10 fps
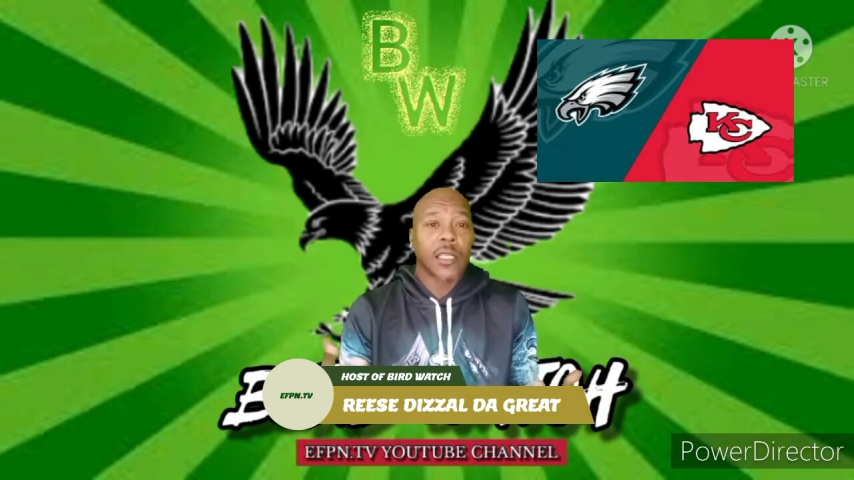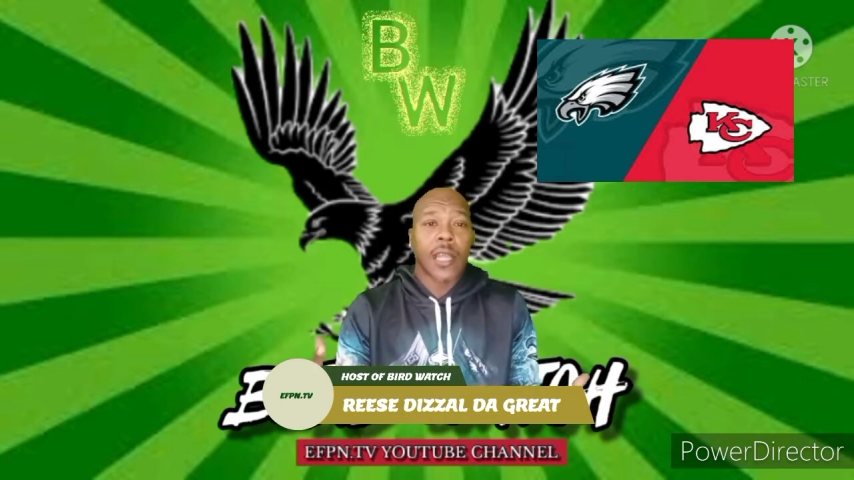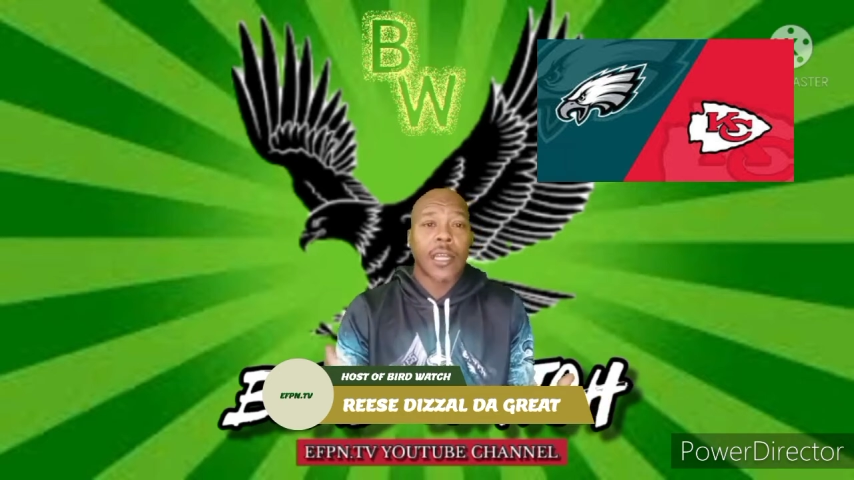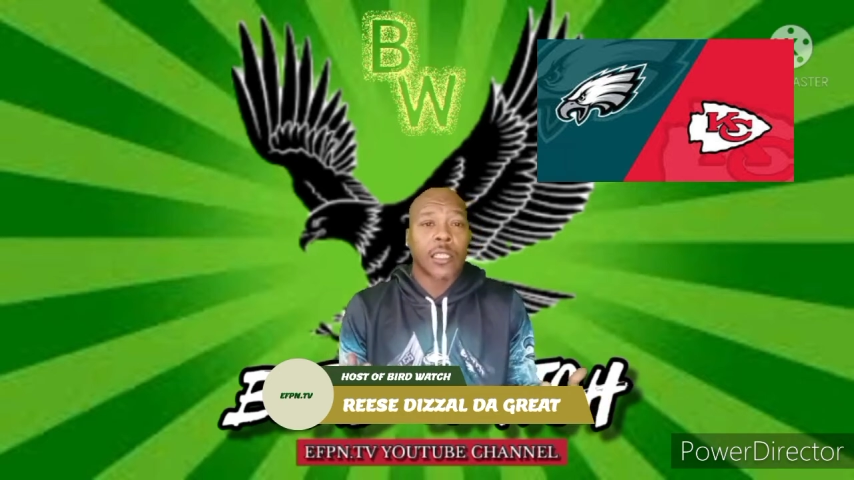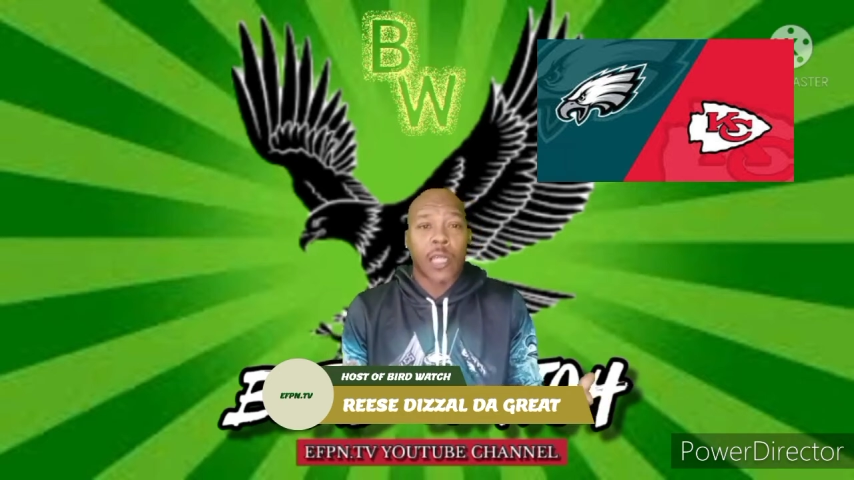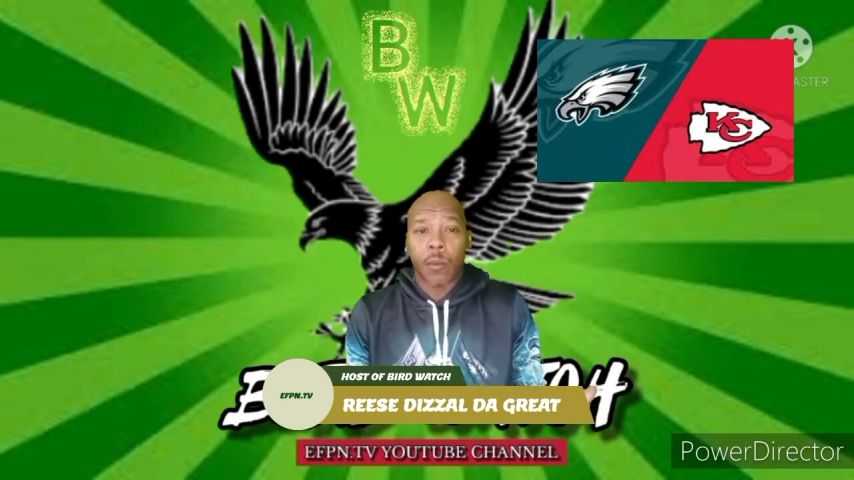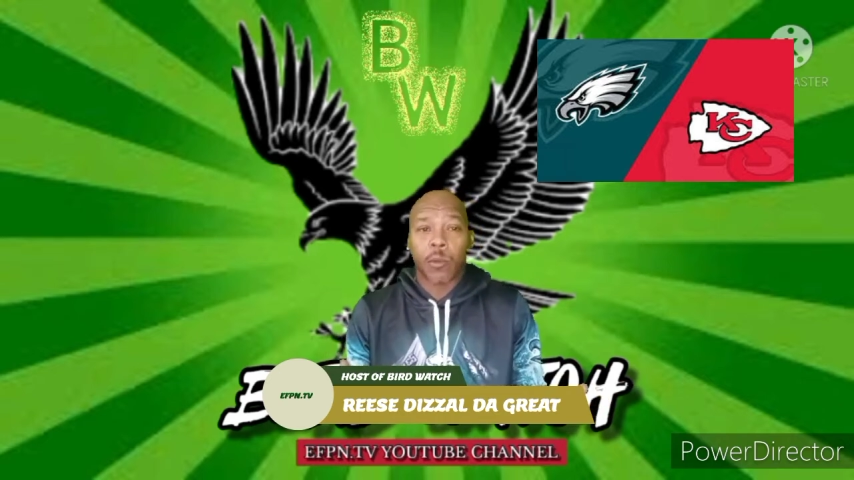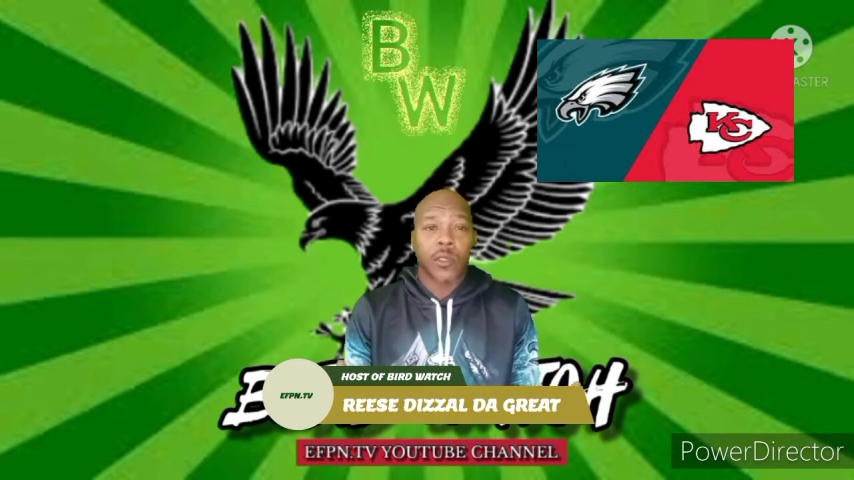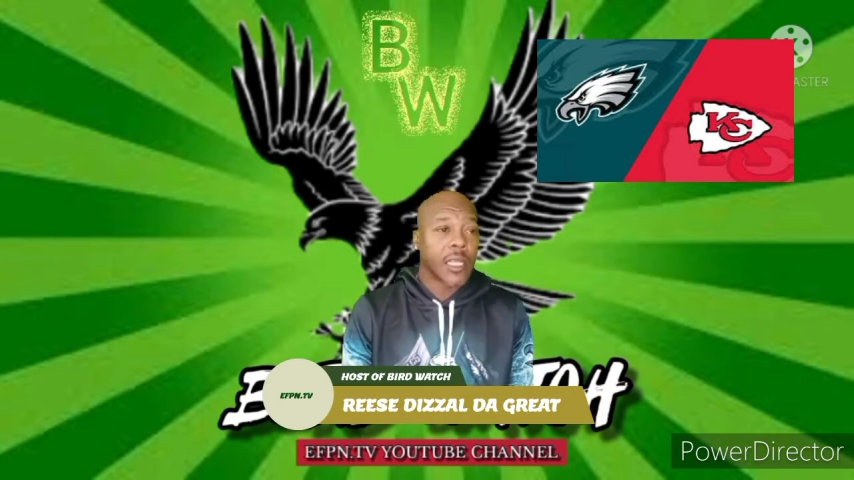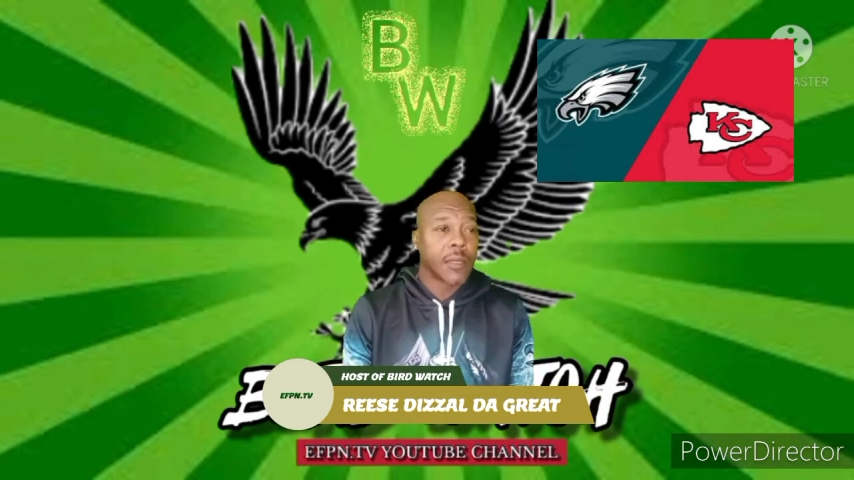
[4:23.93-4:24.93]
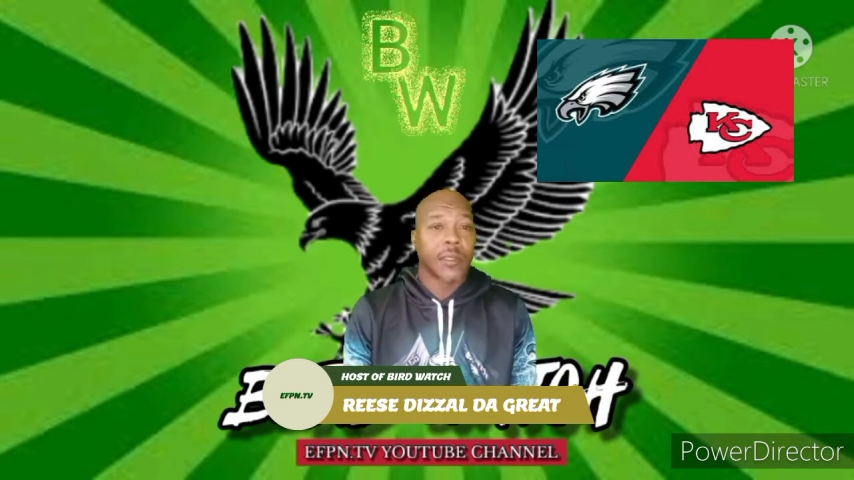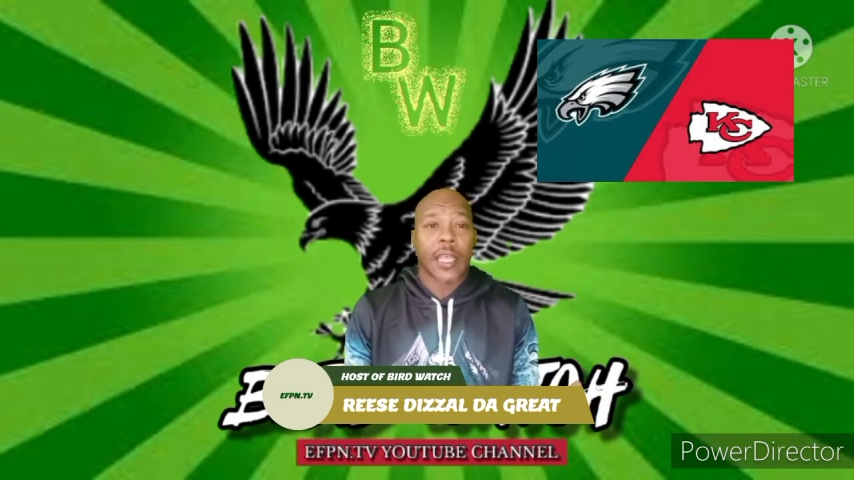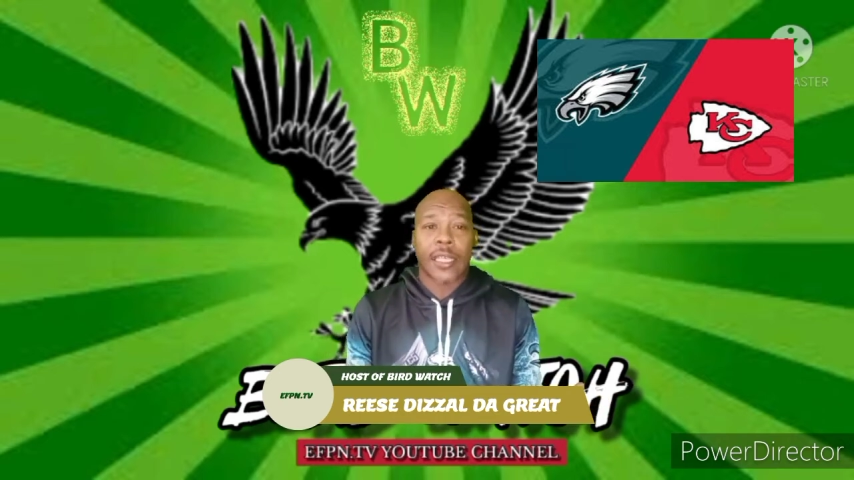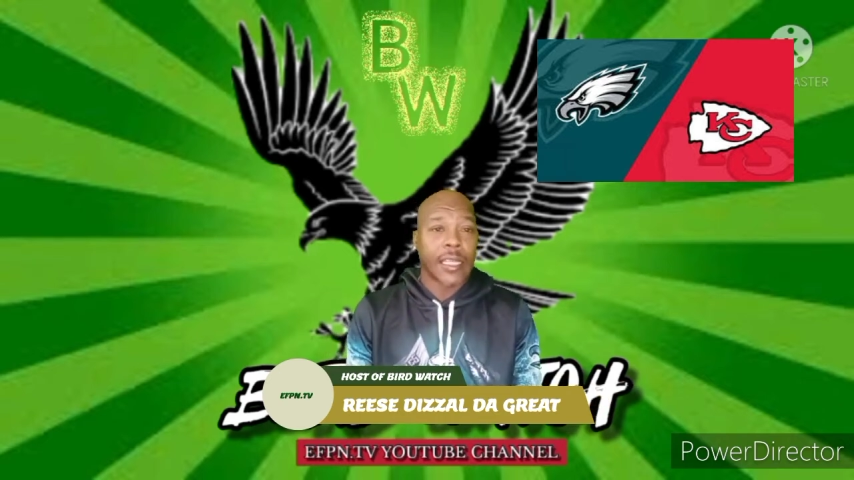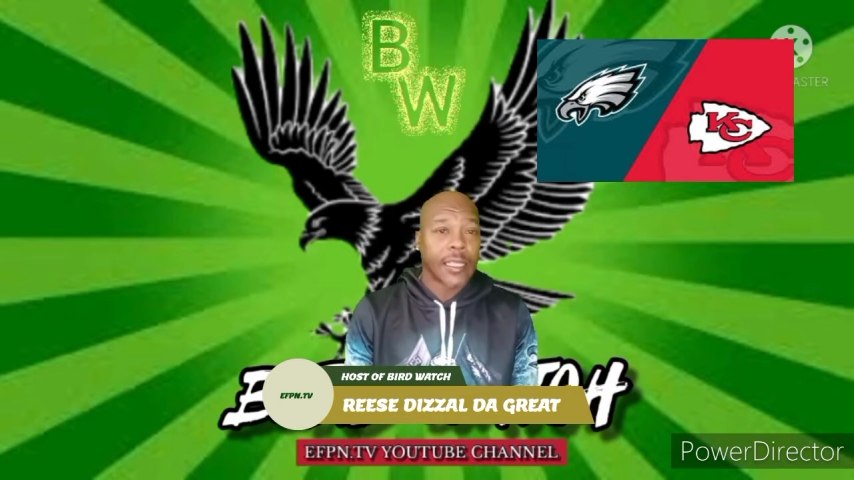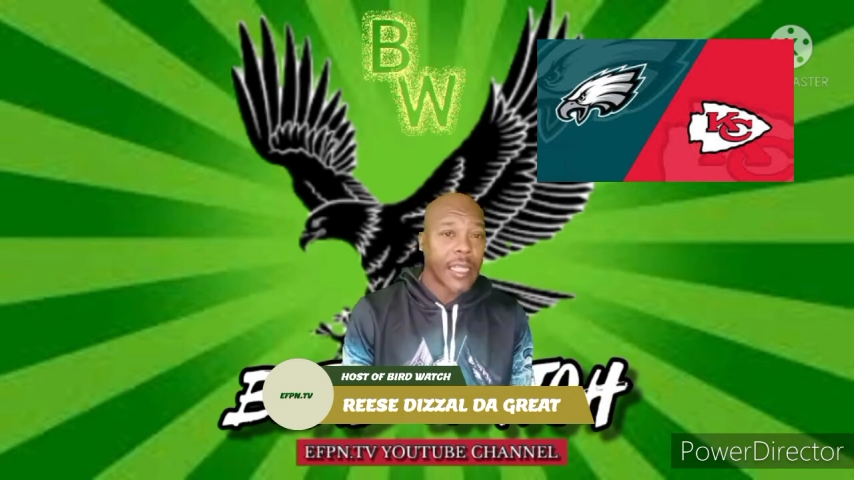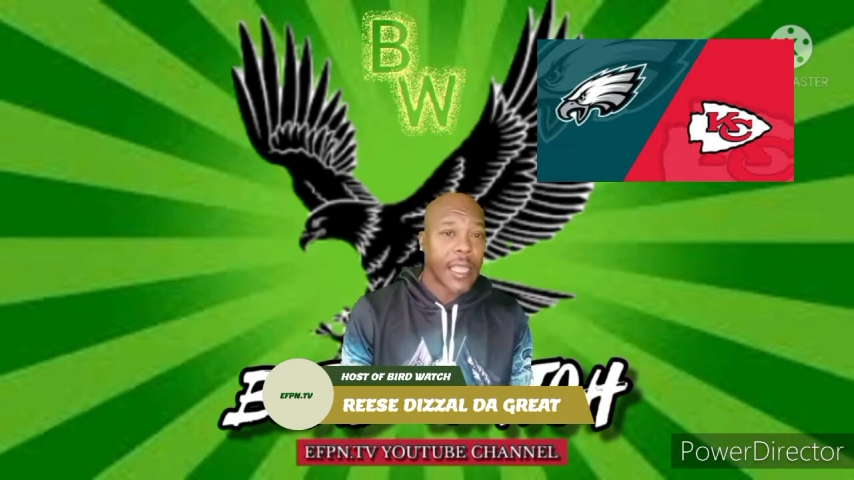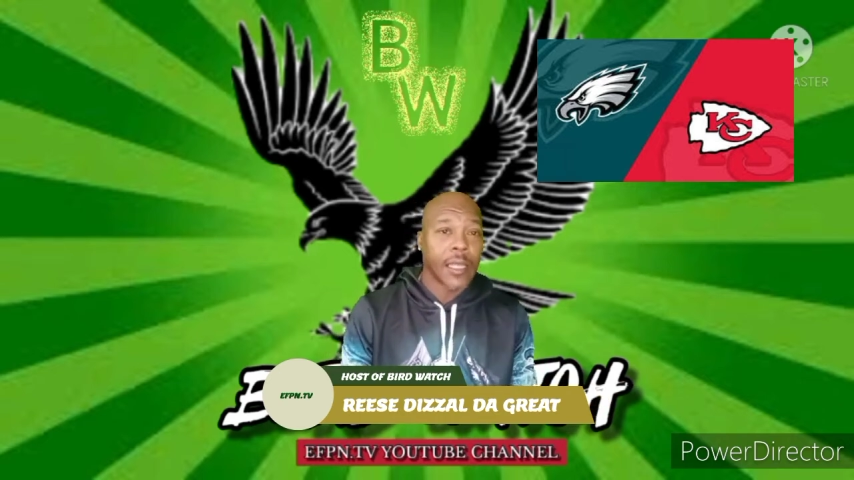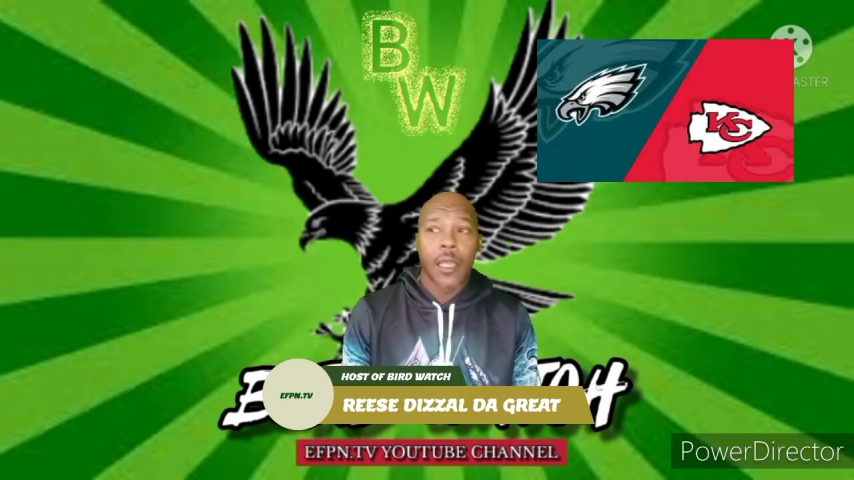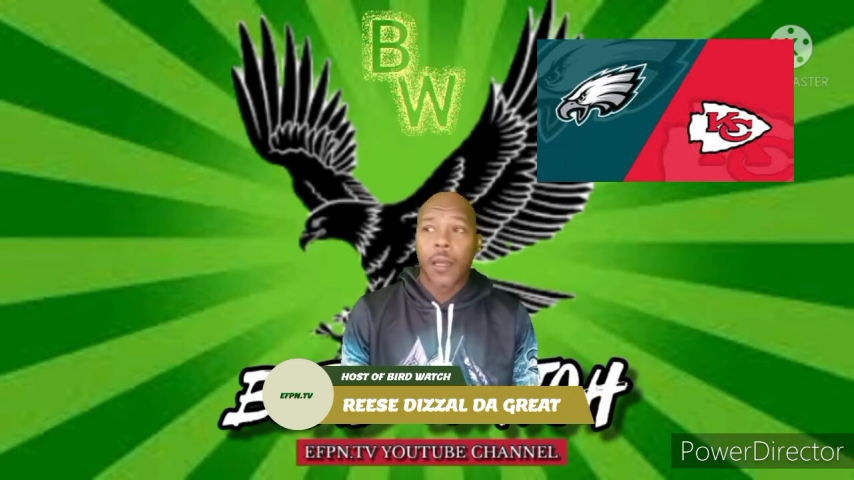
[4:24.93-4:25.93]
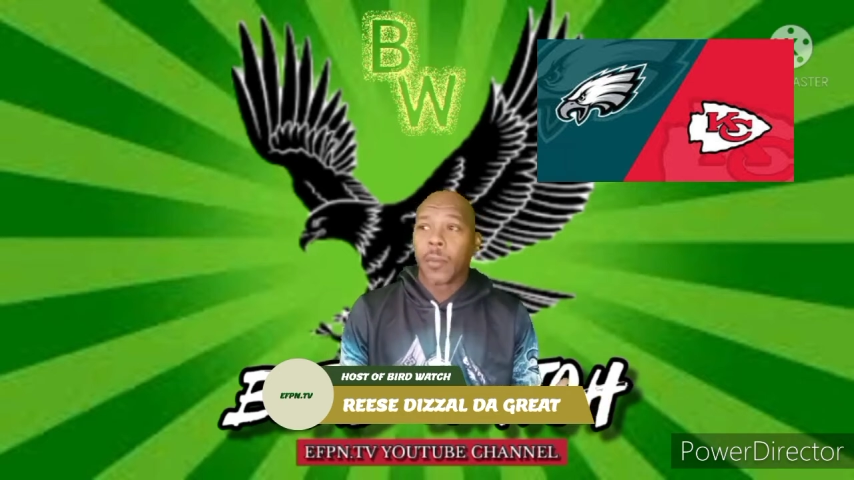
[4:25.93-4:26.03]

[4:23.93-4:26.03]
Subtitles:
a lot of double teams. I get that.